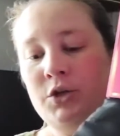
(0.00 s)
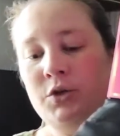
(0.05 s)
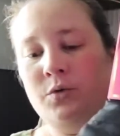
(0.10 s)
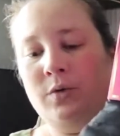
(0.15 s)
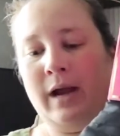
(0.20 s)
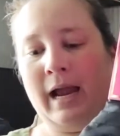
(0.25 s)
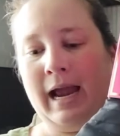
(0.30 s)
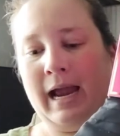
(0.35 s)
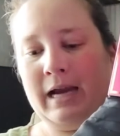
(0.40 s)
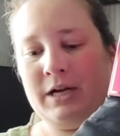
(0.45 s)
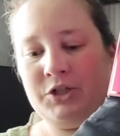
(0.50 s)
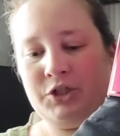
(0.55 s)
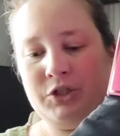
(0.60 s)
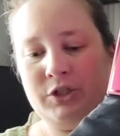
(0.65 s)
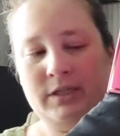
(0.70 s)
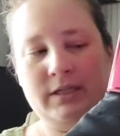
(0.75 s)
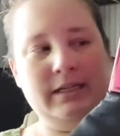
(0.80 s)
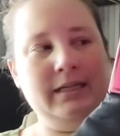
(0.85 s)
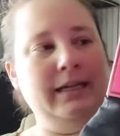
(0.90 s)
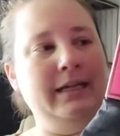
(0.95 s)
you
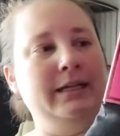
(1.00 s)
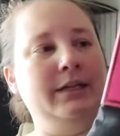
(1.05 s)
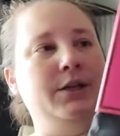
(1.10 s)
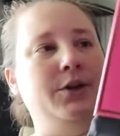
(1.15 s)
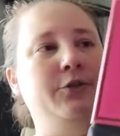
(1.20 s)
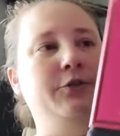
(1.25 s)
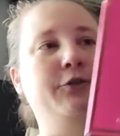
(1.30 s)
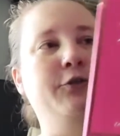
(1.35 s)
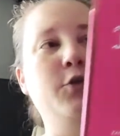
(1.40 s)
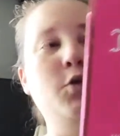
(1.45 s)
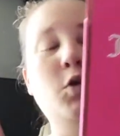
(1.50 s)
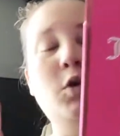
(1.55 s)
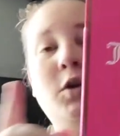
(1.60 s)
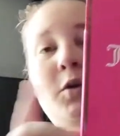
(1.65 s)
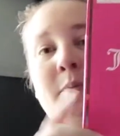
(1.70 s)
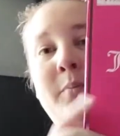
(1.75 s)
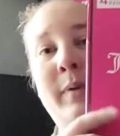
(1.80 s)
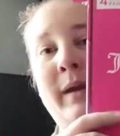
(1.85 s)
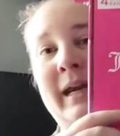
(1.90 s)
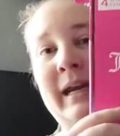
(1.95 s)
actually get
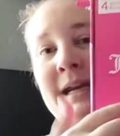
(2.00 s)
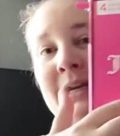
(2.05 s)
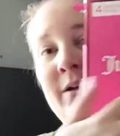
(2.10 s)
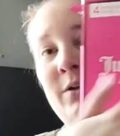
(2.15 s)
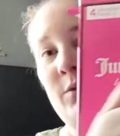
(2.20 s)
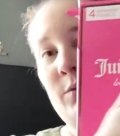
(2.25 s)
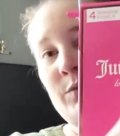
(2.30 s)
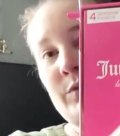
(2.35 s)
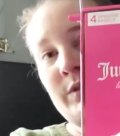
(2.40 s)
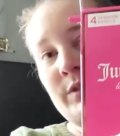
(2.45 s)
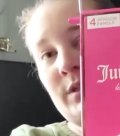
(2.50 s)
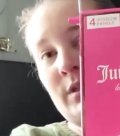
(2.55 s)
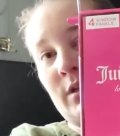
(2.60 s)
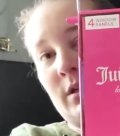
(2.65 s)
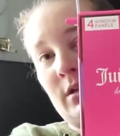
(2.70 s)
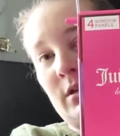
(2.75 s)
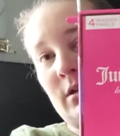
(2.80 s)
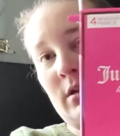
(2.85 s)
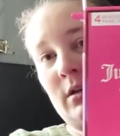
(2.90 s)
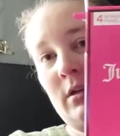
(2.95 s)
four panels
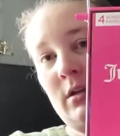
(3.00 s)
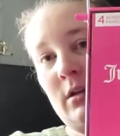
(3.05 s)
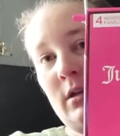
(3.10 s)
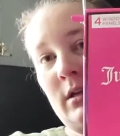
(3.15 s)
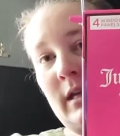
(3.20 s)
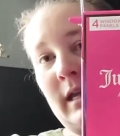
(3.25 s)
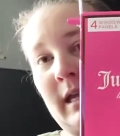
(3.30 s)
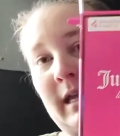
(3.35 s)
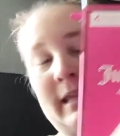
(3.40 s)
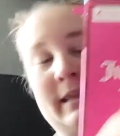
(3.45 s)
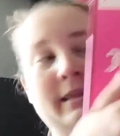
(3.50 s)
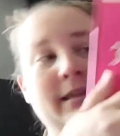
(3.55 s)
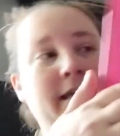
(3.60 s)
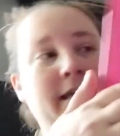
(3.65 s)
in